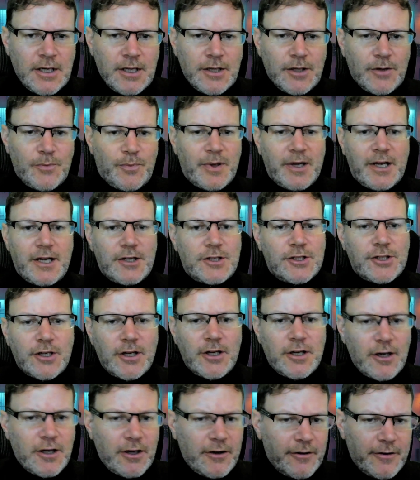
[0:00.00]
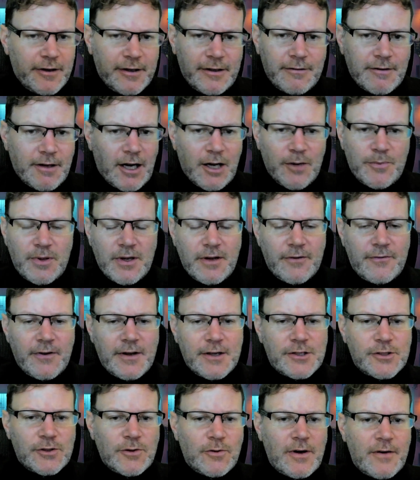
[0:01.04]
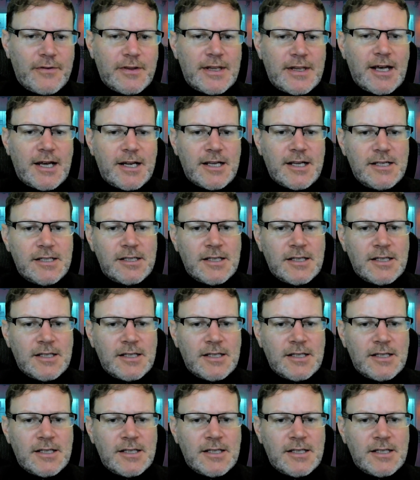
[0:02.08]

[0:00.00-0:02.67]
the picture in IPFS or whatever that is.